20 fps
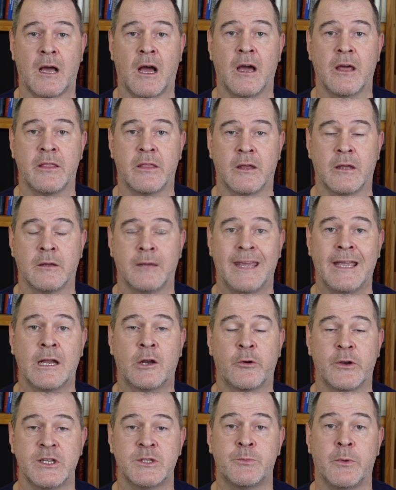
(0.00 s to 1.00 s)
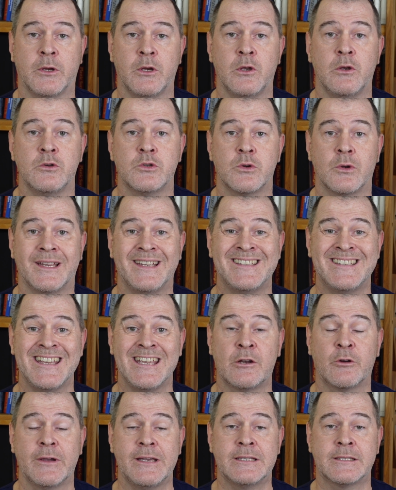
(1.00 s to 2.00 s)
either increase but usually
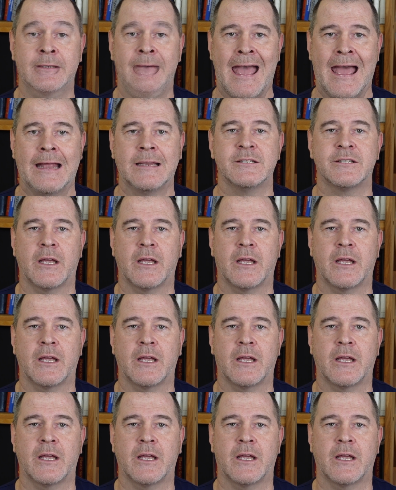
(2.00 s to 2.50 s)
decrease, and